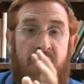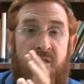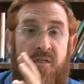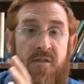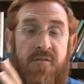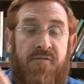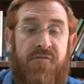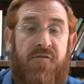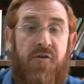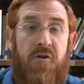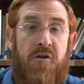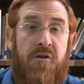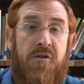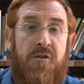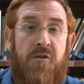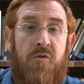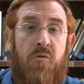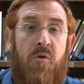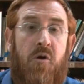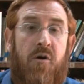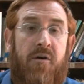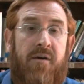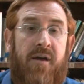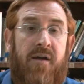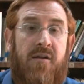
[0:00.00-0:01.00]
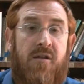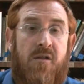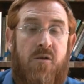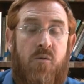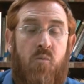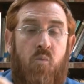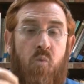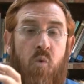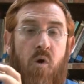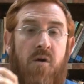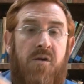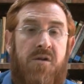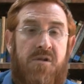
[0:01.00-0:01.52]
The first two are against
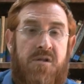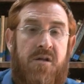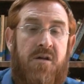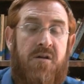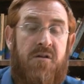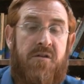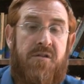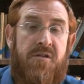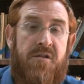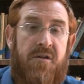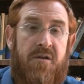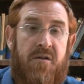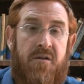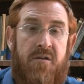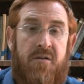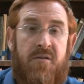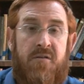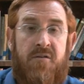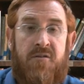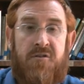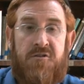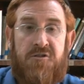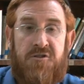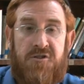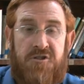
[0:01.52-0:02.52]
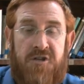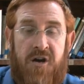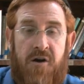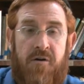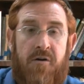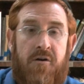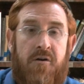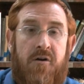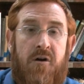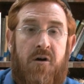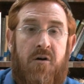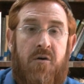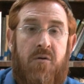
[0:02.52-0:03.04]
one single city,
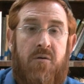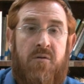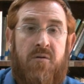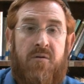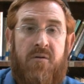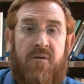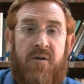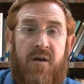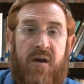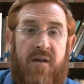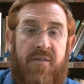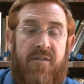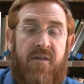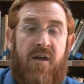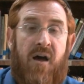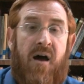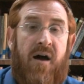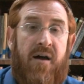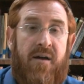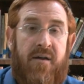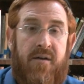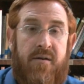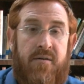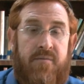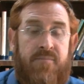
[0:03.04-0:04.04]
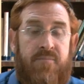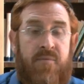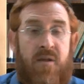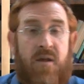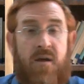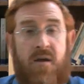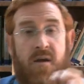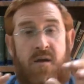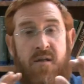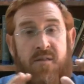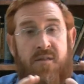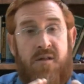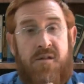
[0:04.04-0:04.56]
Jericho and the Ai.
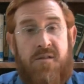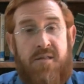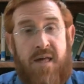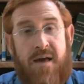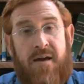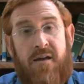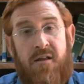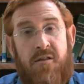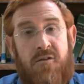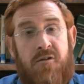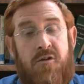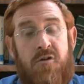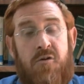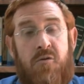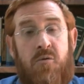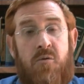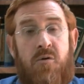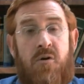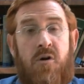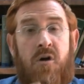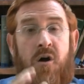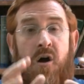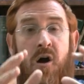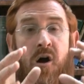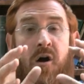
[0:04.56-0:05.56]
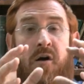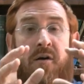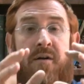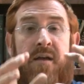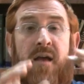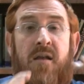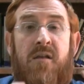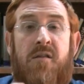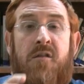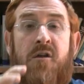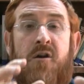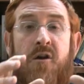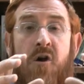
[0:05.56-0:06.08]
The second two are
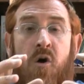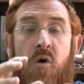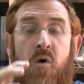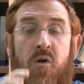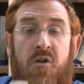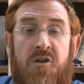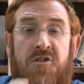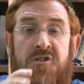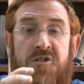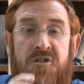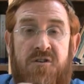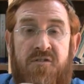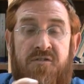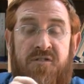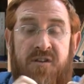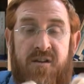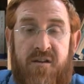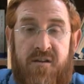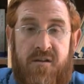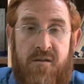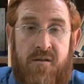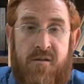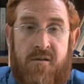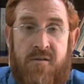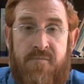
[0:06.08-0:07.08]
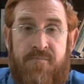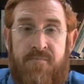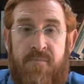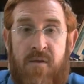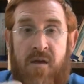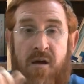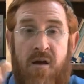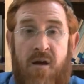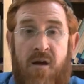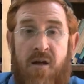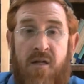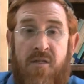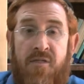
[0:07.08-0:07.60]
against a coalition of kings.
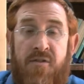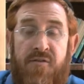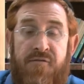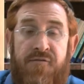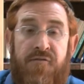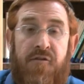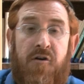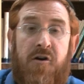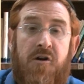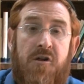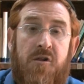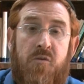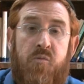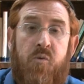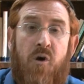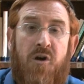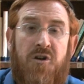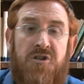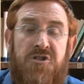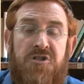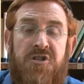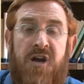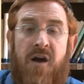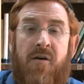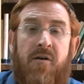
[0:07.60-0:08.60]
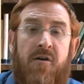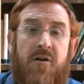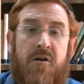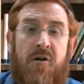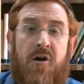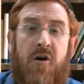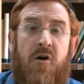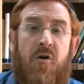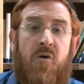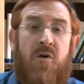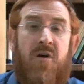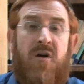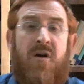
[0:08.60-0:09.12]
The first one,
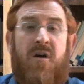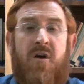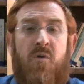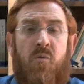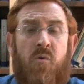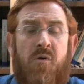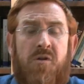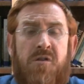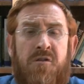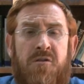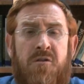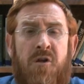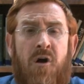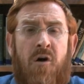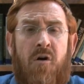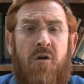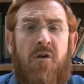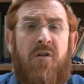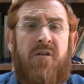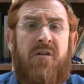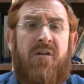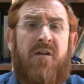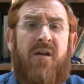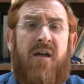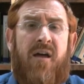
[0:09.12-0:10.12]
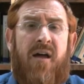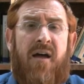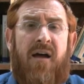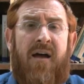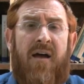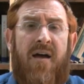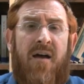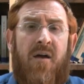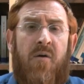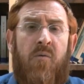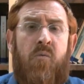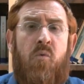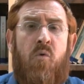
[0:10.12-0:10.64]
Jericho, was totally
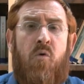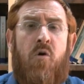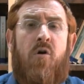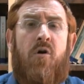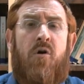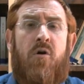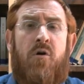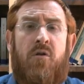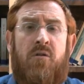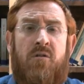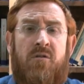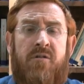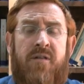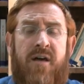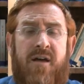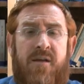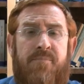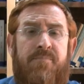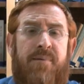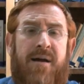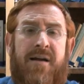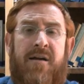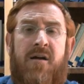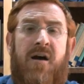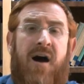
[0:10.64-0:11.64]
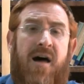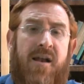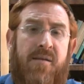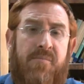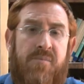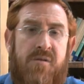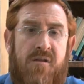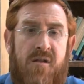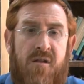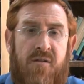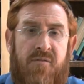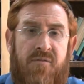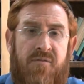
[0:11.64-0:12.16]
a war led by God
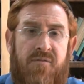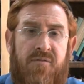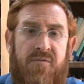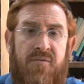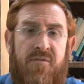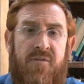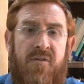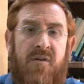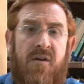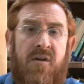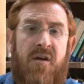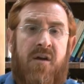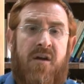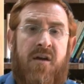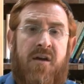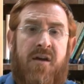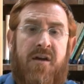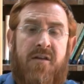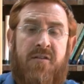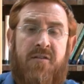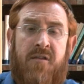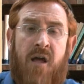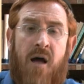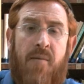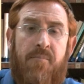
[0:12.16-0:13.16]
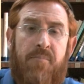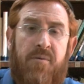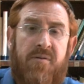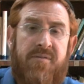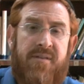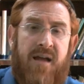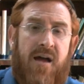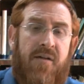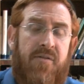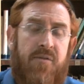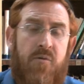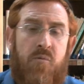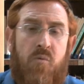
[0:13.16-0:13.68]
himself. He tumbled
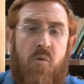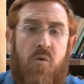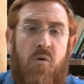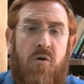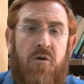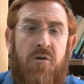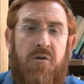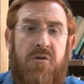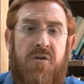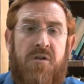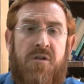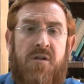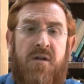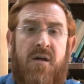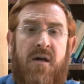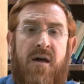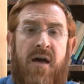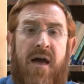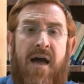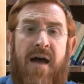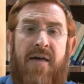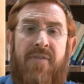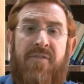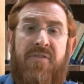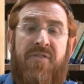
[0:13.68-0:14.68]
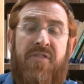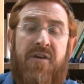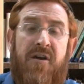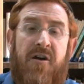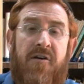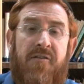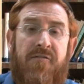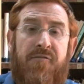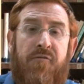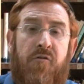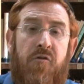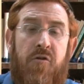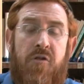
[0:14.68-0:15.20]
down the walls, and
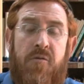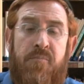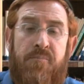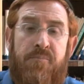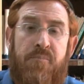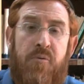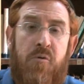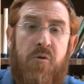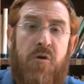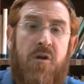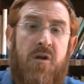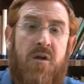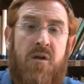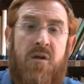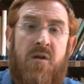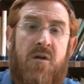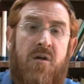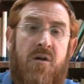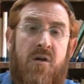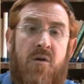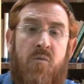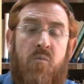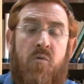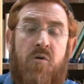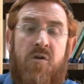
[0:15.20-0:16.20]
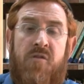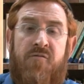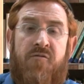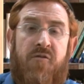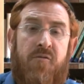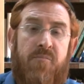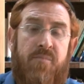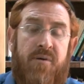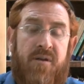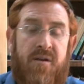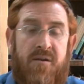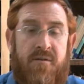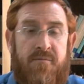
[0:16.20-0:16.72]
therefore the booty was
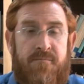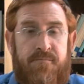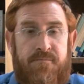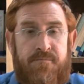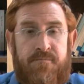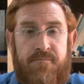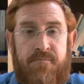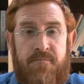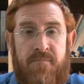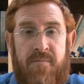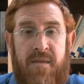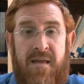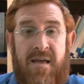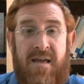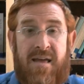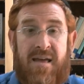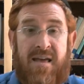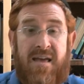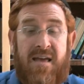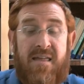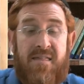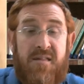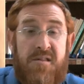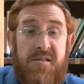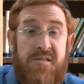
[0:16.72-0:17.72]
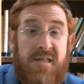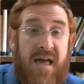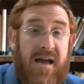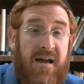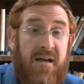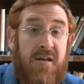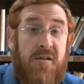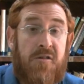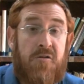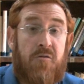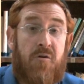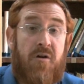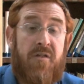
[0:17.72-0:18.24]
forbidden. In the
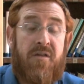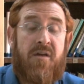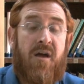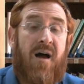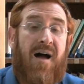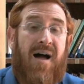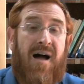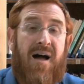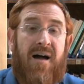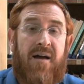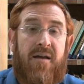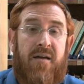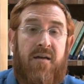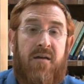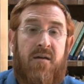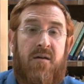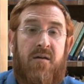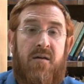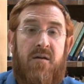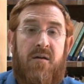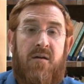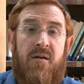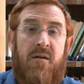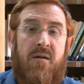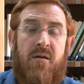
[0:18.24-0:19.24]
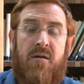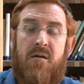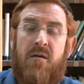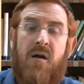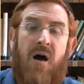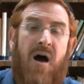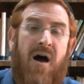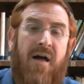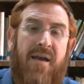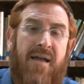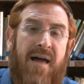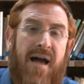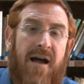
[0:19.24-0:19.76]
second story, the Ai,
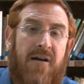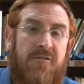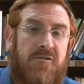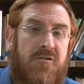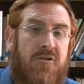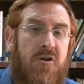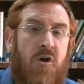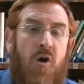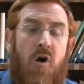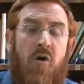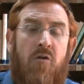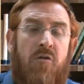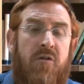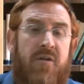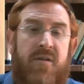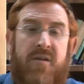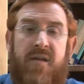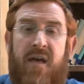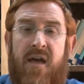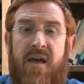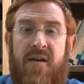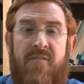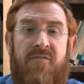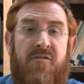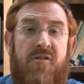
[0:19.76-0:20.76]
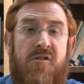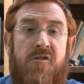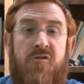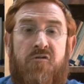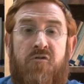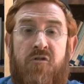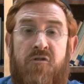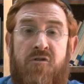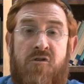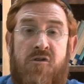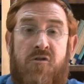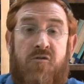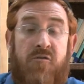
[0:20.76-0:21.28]
God actually only gave the
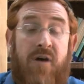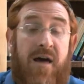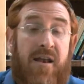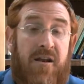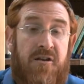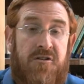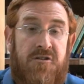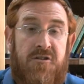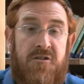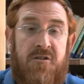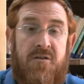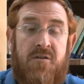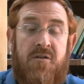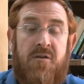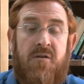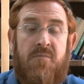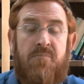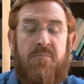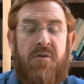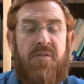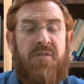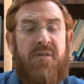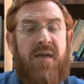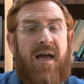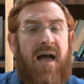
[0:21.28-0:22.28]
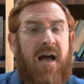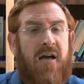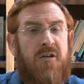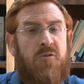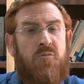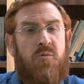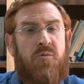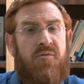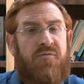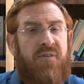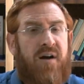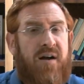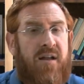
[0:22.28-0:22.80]
strategy, but the
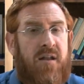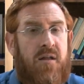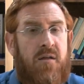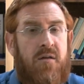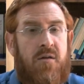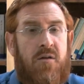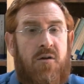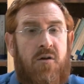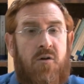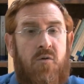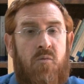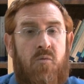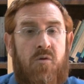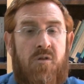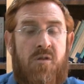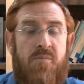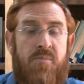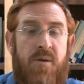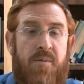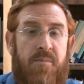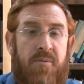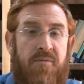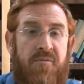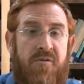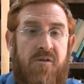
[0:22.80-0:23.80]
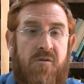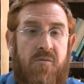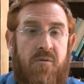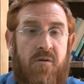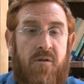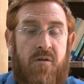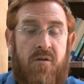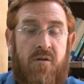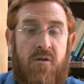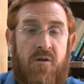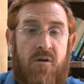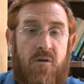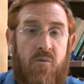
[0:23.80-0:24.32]
actual fighting was the people of
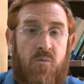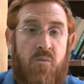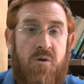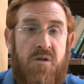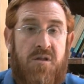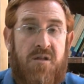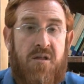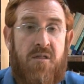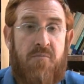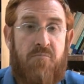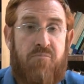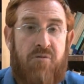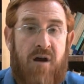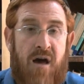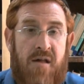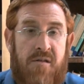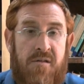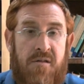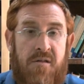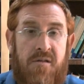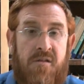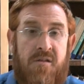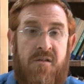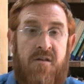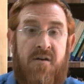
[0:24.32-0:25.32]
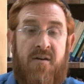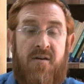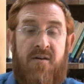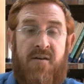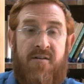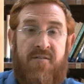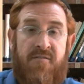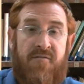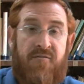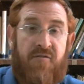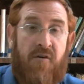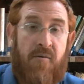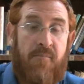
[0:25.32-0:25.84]
Israel. We see the process
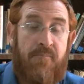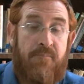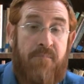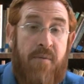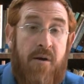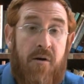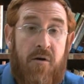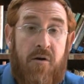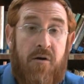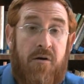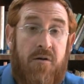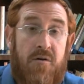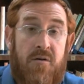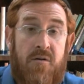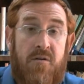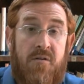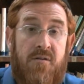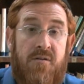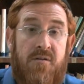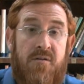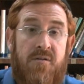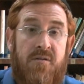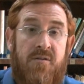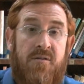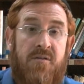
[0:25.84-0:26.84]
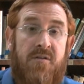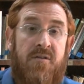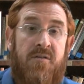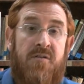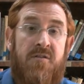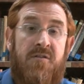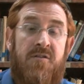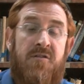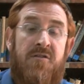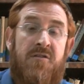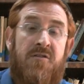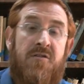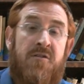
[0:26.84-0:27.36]
from miracle
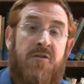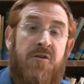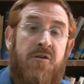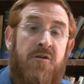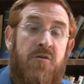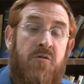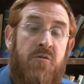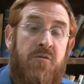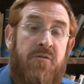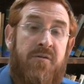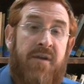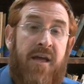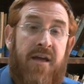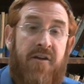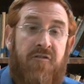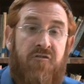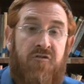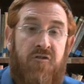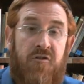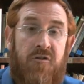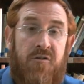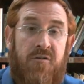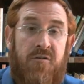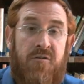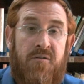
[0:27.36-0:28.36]
to nature.